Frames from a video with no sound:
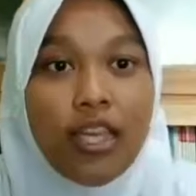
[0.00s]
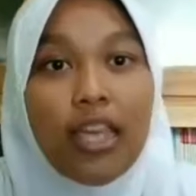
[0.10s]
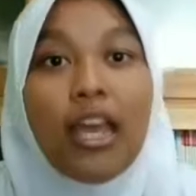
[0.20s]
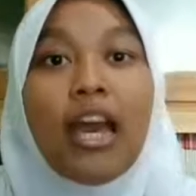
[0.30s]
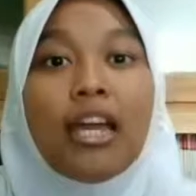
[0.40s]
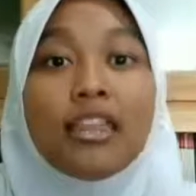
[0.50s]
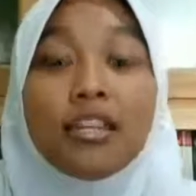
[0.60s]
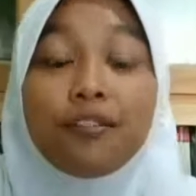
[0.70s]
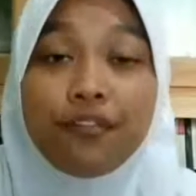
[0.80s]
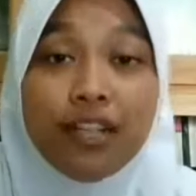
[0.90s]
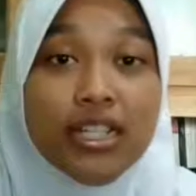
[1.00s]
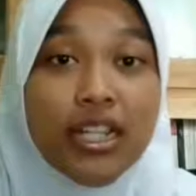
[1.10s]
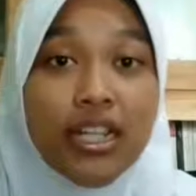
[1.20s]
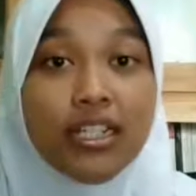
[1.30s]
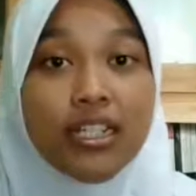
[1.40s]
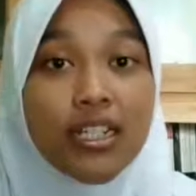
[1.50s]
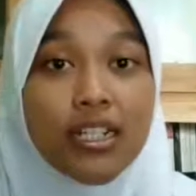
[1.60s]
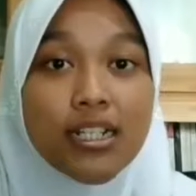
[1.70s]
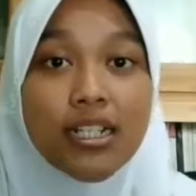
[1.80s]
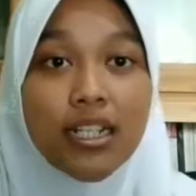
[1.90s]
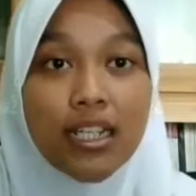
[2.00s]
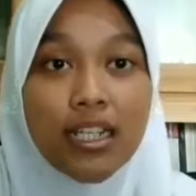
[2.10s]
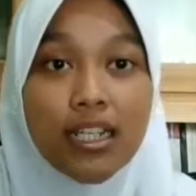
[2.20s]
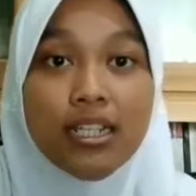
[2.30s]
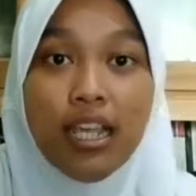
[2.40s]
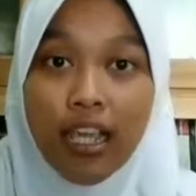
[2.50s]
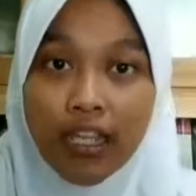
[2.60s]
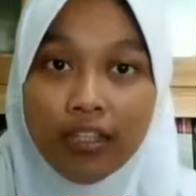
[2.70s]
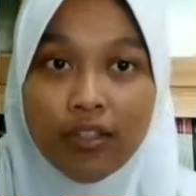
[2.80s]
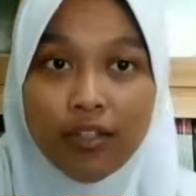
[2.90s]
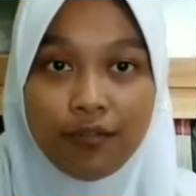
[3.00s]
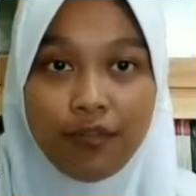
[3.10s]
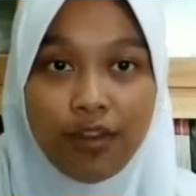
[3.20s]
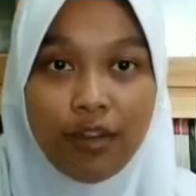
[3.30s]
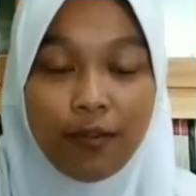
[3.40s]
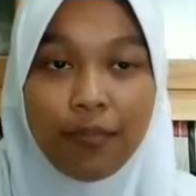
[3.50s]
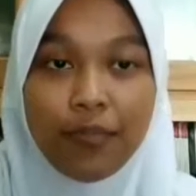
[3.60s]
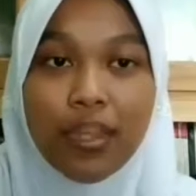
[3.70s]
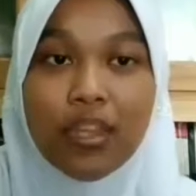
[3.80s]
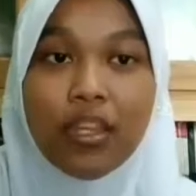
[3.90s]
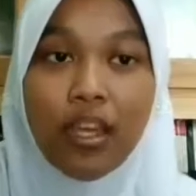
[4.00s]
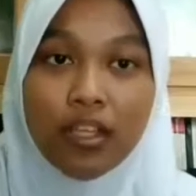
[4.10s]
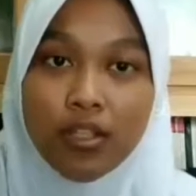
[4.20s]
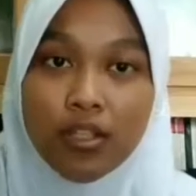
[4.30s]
Okay, the first layer is exosphere. The